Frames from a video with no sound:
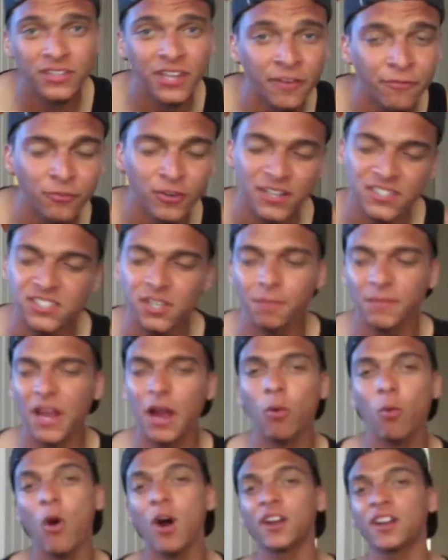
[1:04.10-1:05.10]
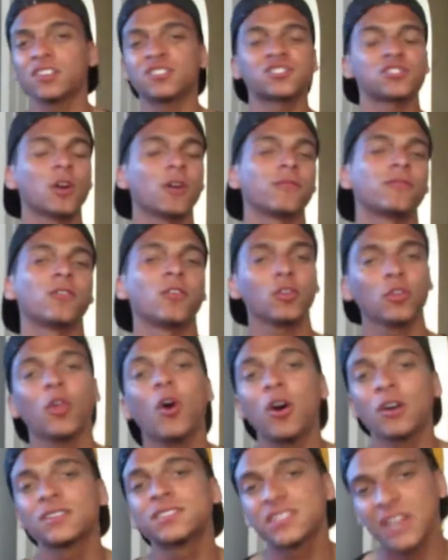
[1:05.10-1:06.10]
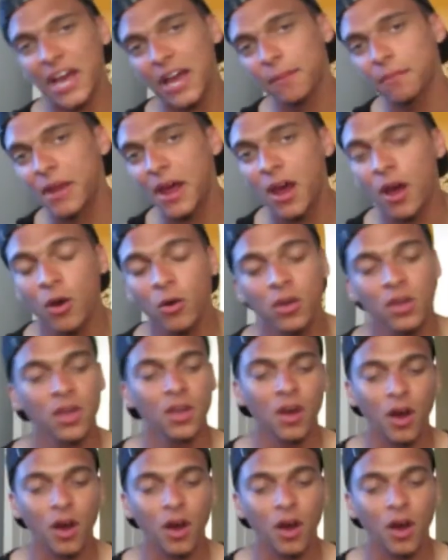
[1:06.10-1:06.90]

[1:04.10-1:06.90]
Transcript: different. It's something I wanted to start for a long time now.